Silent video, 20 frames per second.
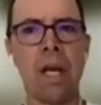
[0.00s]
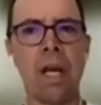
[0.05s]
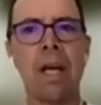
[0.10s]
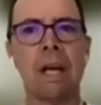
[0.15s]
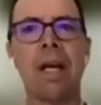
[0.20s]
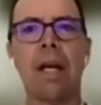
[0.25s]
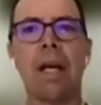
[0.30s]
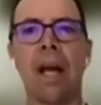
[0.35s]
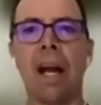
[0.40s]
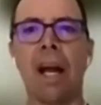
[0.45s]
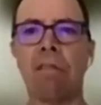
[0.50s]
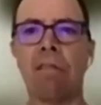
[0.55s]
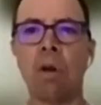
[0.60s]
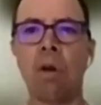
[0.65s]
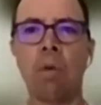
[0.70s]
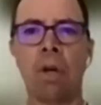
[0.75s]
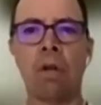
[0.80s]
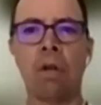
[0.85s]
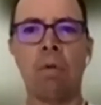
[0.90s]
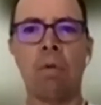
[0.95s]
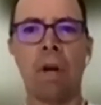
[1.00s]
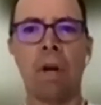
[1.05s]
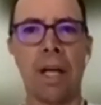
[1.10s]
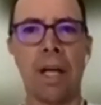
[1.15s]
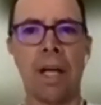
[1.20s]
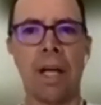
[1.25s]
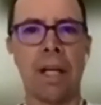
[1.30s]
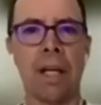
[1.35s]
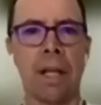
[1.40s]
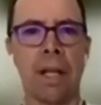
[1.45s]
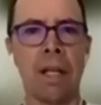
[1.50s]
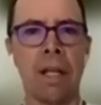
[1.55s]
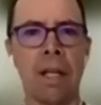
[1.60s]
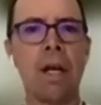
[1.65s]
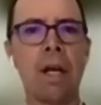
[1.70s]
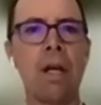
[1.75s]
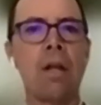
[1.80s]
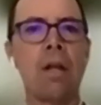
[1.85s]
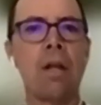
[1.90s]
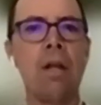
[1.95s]
Everyone wanted in.
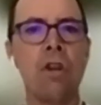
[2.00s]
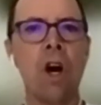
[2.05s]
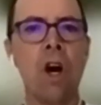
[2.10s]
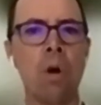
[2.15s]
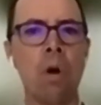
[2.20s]
No one